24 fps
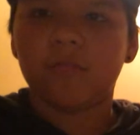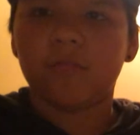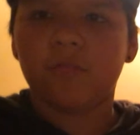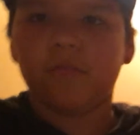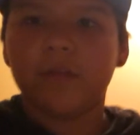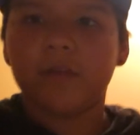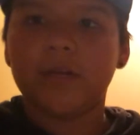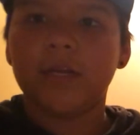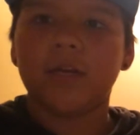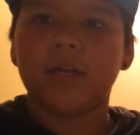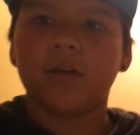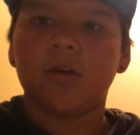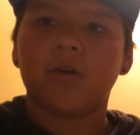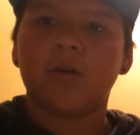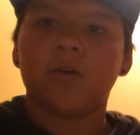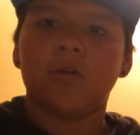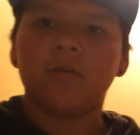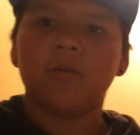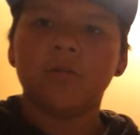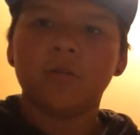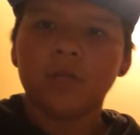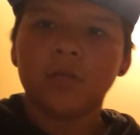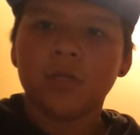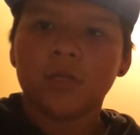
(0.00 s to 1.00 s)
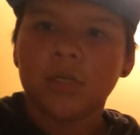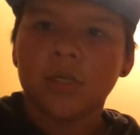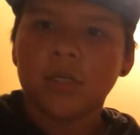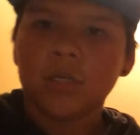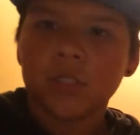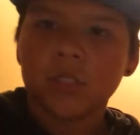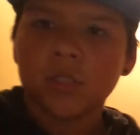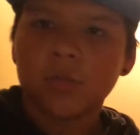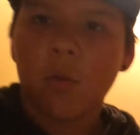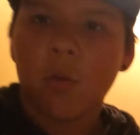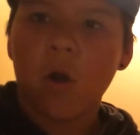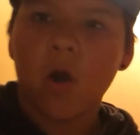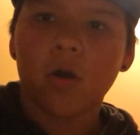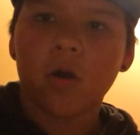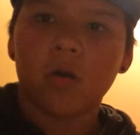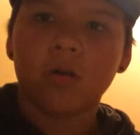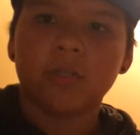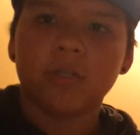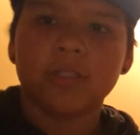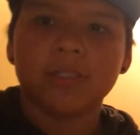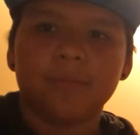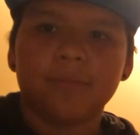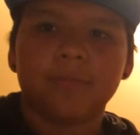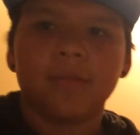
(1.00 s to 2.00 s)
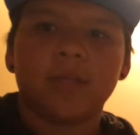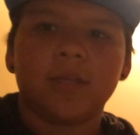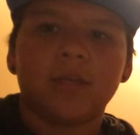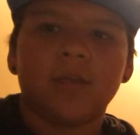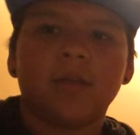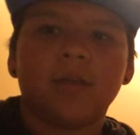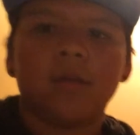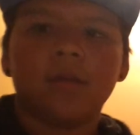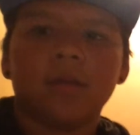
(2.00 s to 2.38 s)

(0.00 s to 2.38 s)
video tomorrow or something.